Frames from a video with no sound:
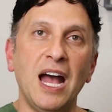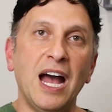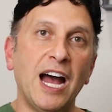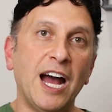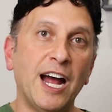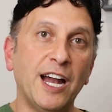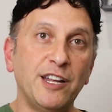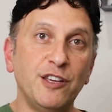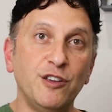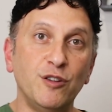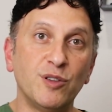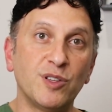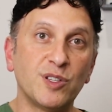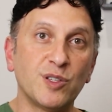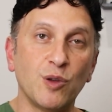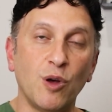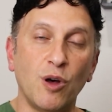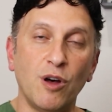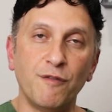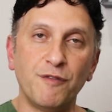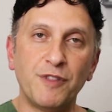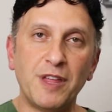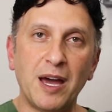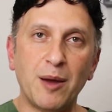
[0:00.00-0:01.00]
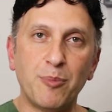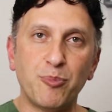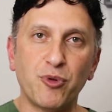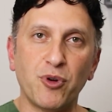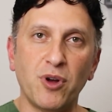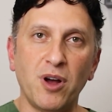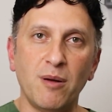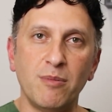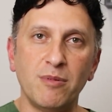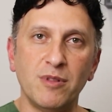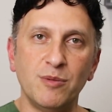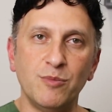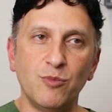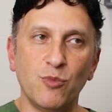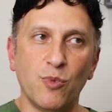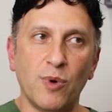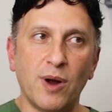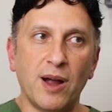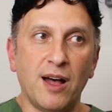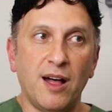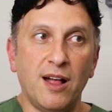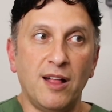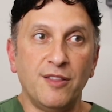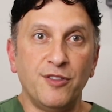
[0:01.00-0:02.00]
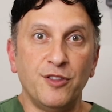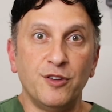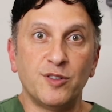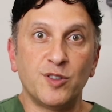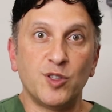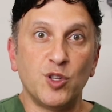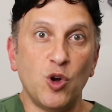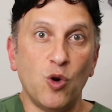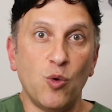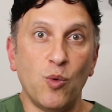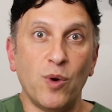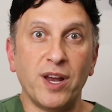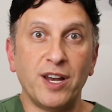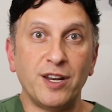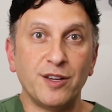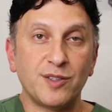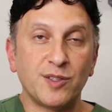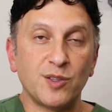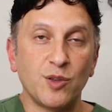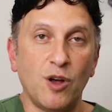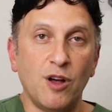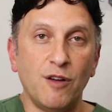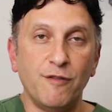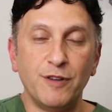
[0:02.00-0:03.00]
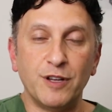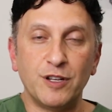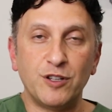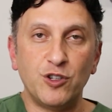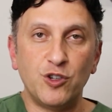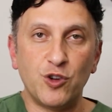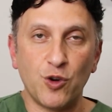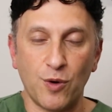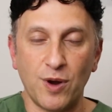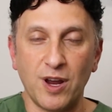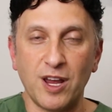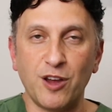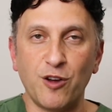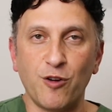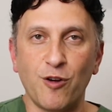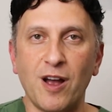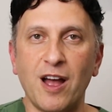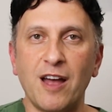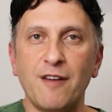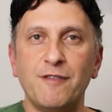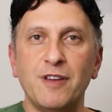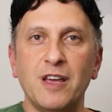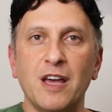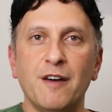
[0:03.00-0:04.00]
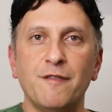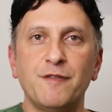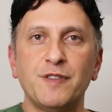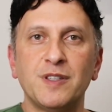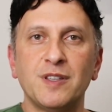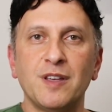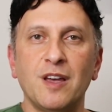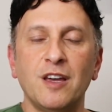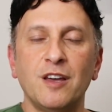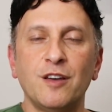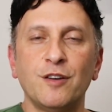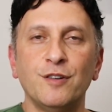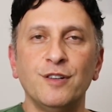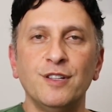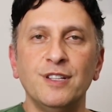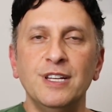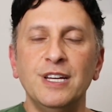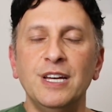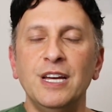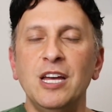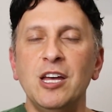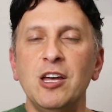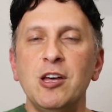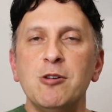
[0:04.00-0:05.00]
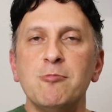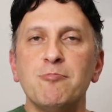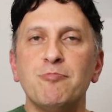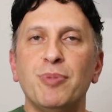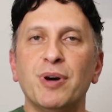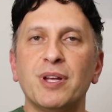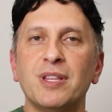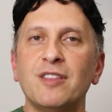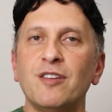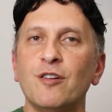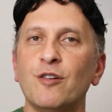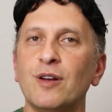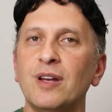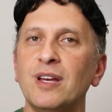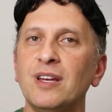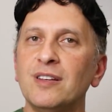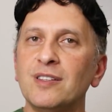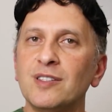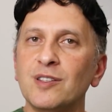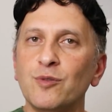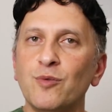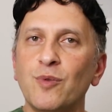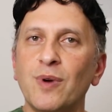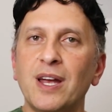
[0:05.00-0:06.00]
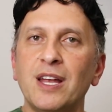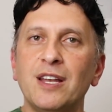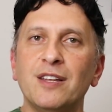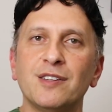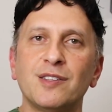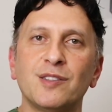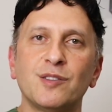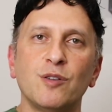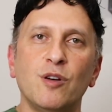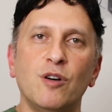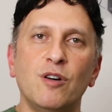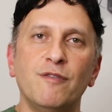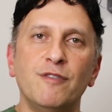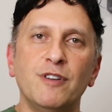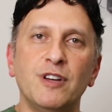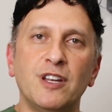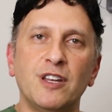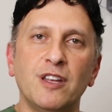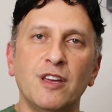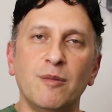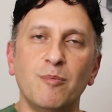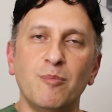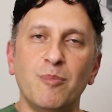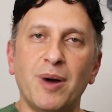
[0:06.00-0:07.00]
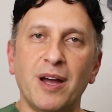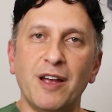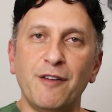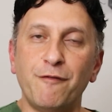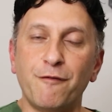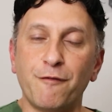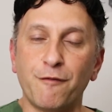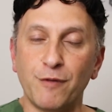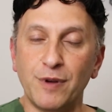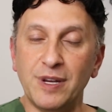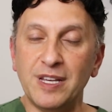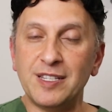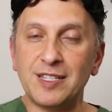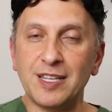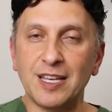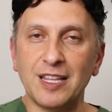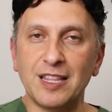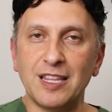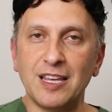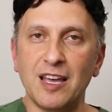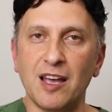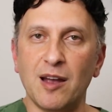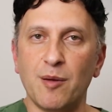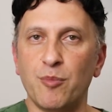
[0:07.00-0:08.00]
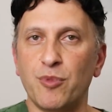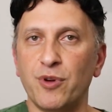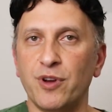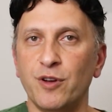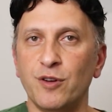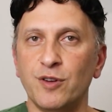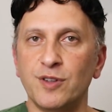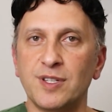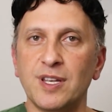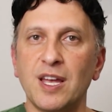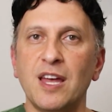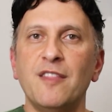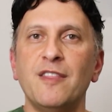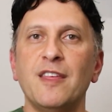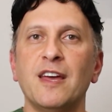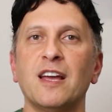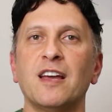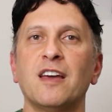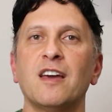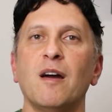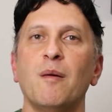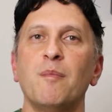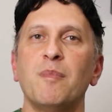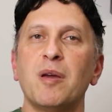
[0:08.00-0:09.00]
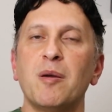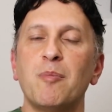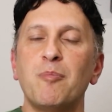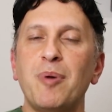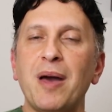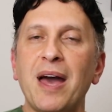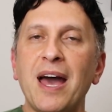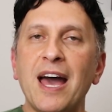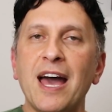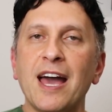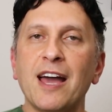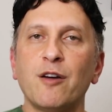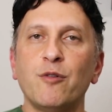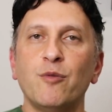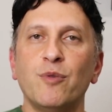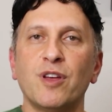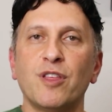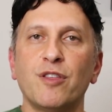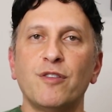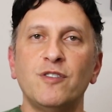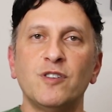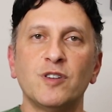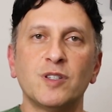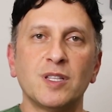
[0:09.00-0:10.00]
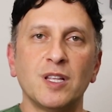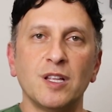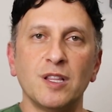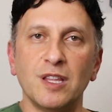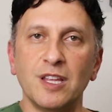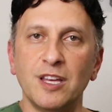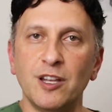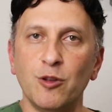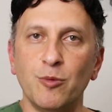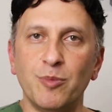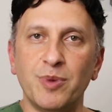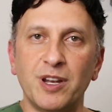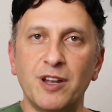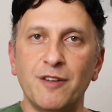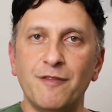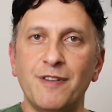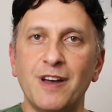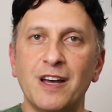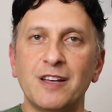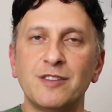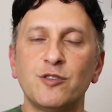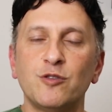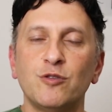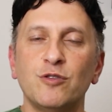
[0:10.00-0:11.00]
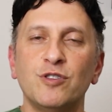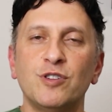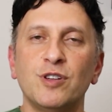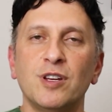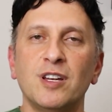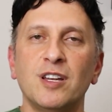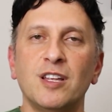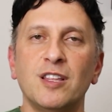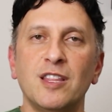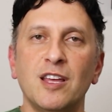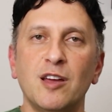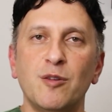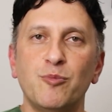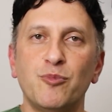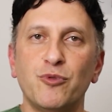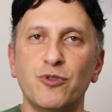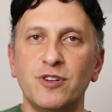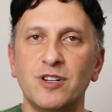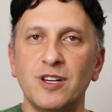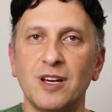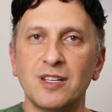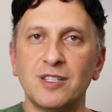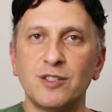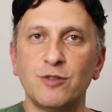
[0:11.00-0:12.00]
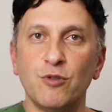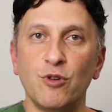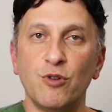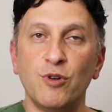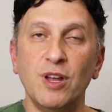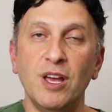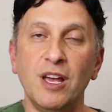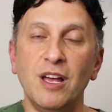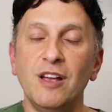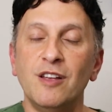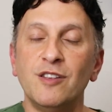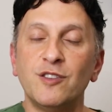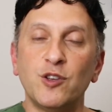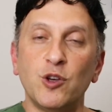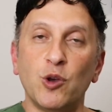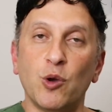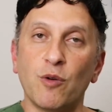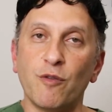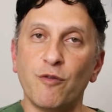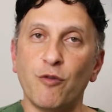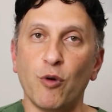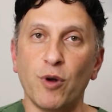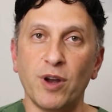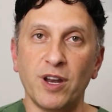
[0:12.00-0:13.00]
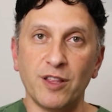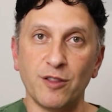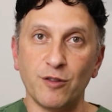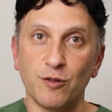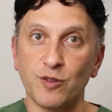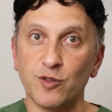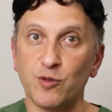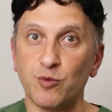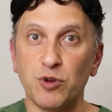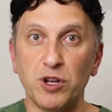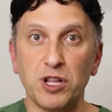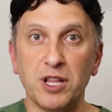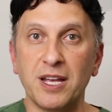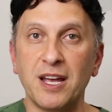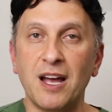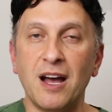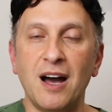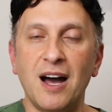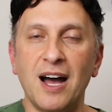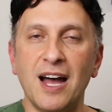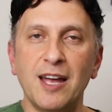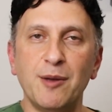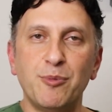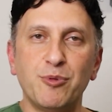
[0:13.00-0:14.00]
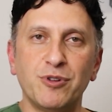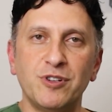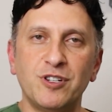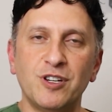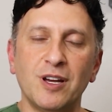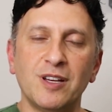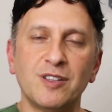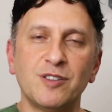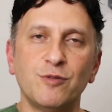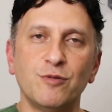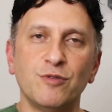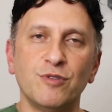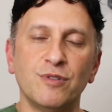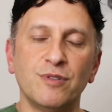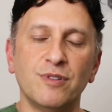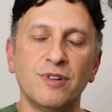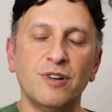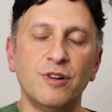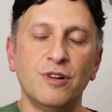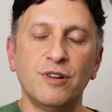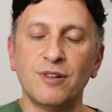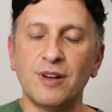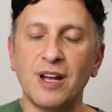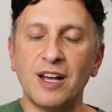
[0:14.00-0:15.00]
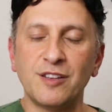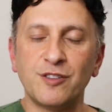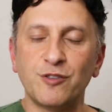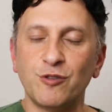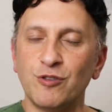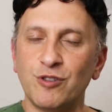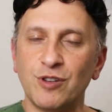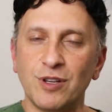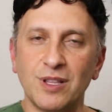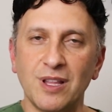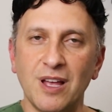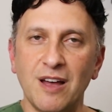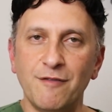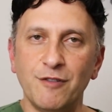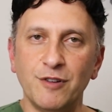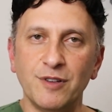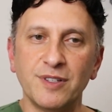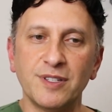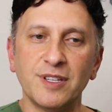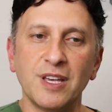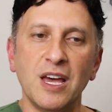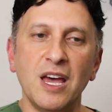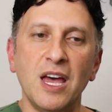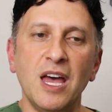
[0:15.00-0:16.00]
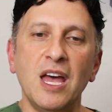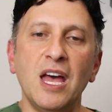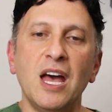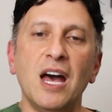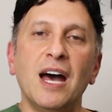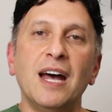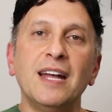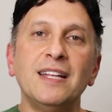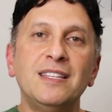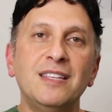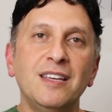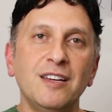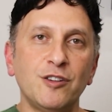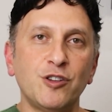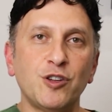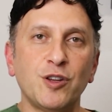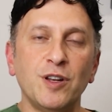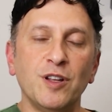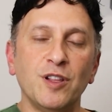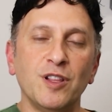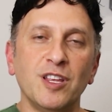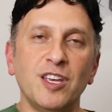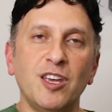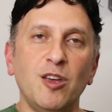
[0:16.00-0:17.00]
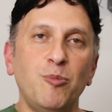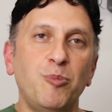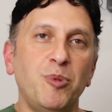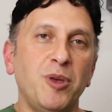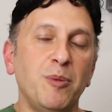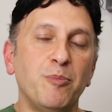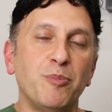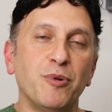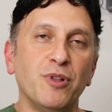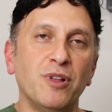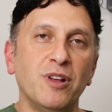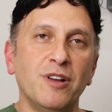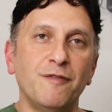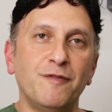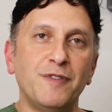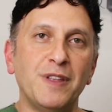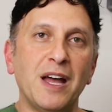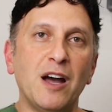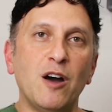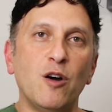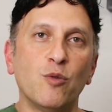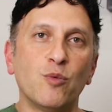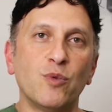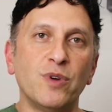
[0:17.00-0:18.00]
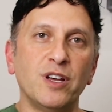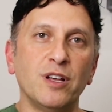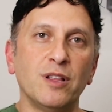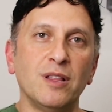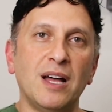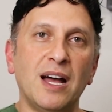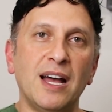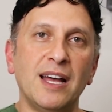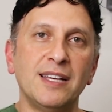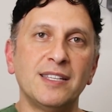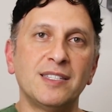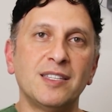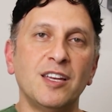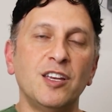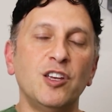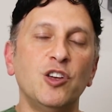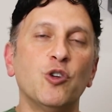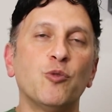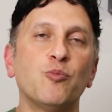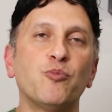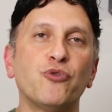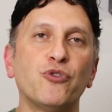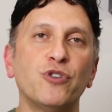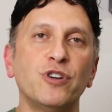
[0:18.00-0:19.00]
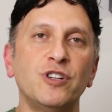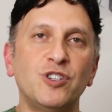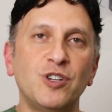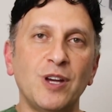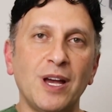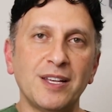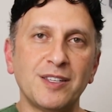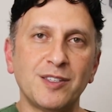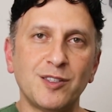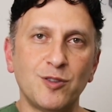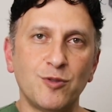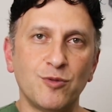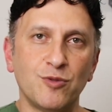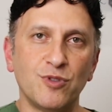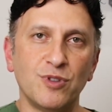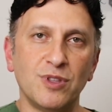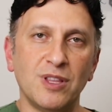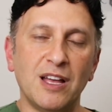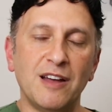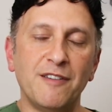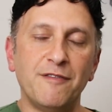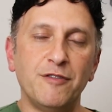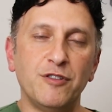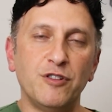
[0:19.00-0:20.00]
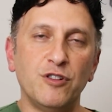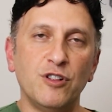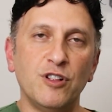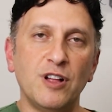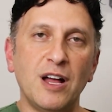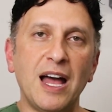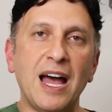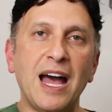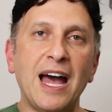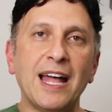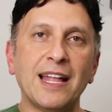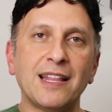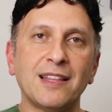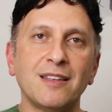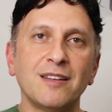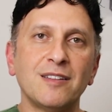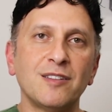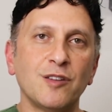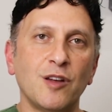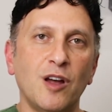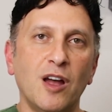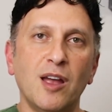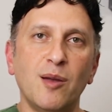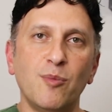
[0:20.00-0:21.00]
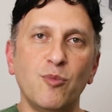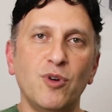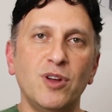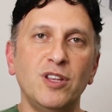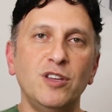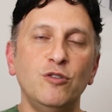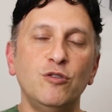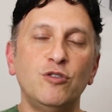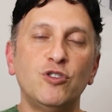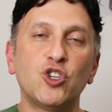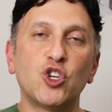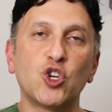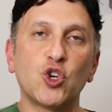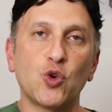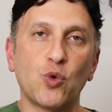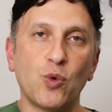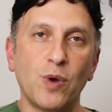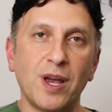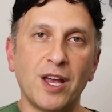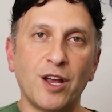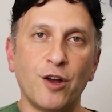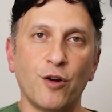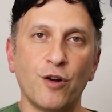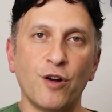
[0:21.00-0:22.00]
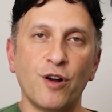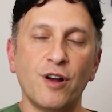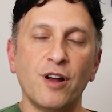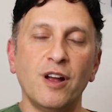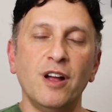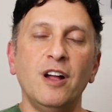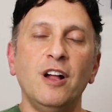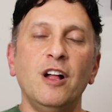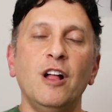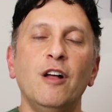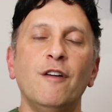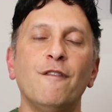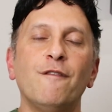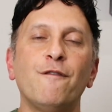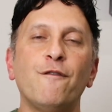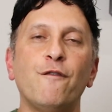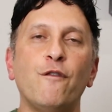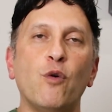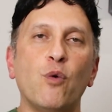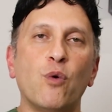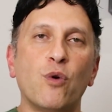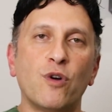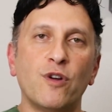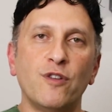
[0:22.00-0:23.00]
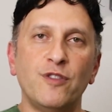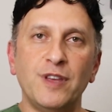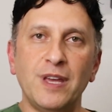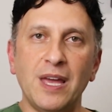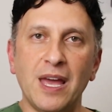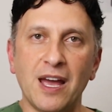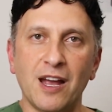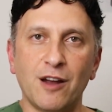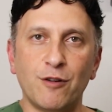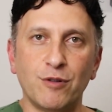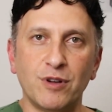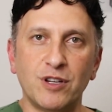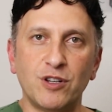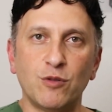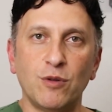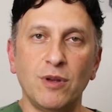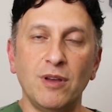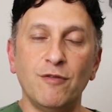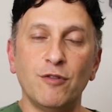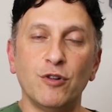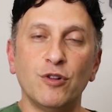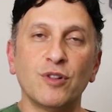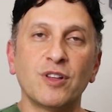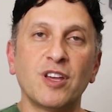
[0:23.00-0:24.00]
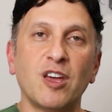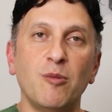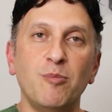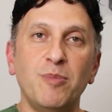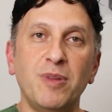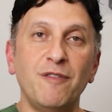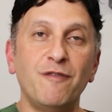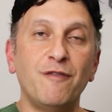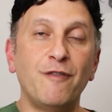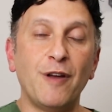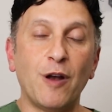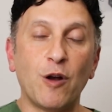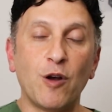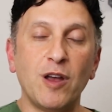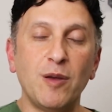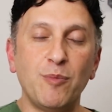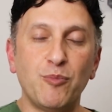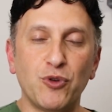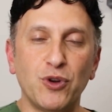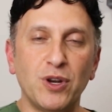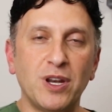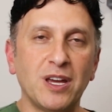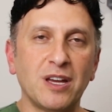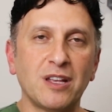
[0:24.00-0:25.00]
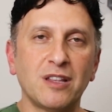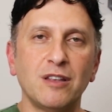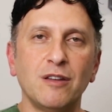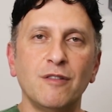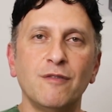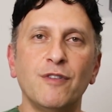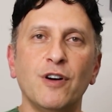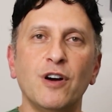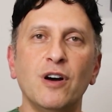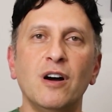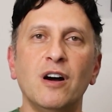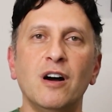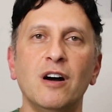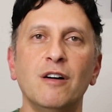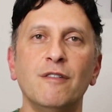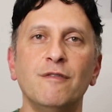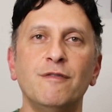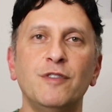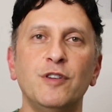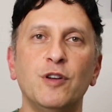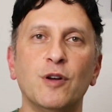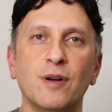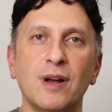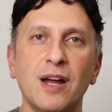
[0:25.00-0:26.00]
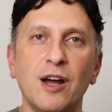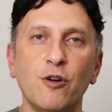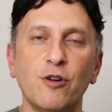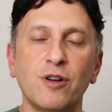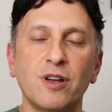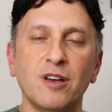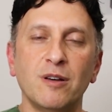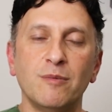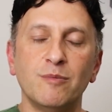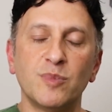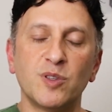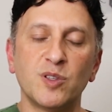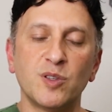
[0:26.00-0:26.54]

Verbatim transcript: How do you solve that problem? Well, there's no way to solve it during your IVF cycle, but there is a way to solve it by freezing the embryos and then coming back with just a little bit of estrogen and then progesterone. So you're avoiding those really high progesterone or estrogen levels. Additionally, people have now realized that your progesterone level at the time when you trigger for the egg retrieval can be very predictive of your outcome.